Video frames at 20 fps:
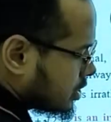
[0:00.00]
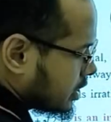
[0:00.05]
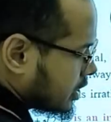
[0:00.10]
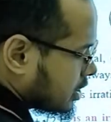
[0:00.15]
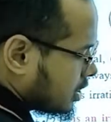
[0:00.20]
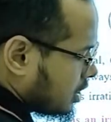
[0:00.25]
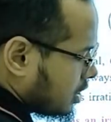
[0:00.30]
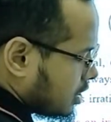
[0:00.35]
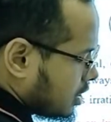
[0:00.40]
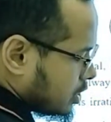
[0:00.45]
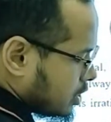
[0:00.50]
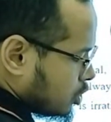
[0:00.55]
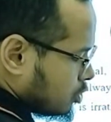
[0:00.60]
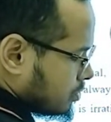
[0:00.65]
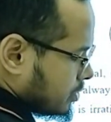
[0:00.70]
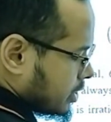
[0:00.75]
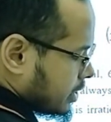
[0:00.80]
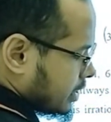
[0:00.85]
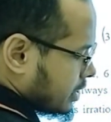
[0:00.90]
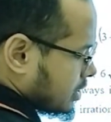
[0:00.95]
3 in the
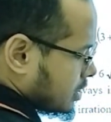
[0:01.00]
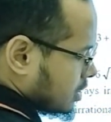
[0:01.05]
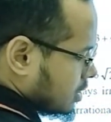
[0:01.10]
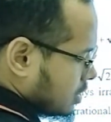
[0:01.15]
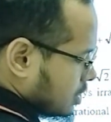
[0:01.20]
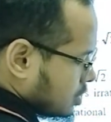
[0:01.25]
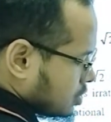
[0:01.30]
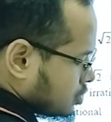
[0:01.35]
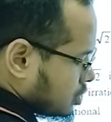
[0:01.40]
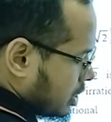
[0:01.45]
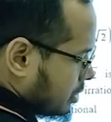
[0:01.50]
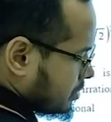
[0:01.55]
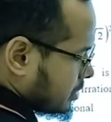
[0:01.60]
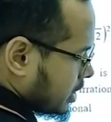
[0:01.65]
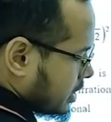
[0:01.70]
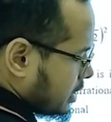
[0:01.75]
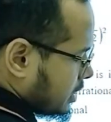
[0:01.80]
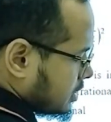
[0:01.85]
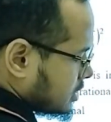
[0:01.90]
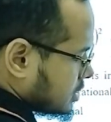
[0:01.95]
numerator. So I'm
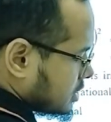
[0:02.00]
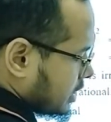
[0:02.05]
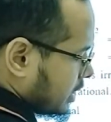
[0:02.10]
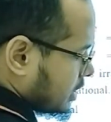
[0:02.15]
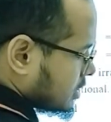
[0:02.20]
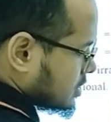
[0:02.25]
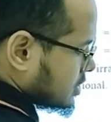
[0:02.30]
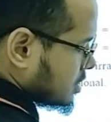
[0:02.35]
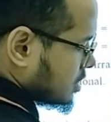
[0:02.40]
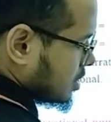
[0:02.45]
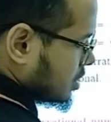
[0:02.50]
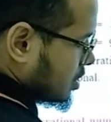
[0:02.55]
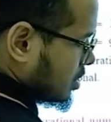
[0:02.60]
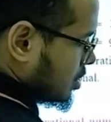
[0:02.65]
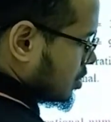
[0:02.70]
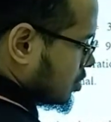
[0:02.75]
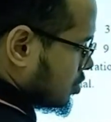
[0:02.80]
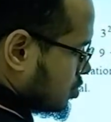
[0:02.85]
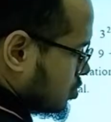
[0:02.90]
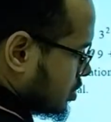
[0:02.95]
getting 6
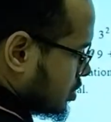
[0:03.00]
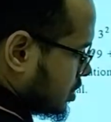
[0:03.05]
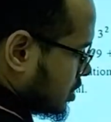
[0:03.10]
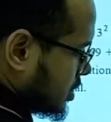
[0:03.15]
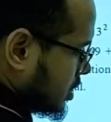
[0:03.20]
root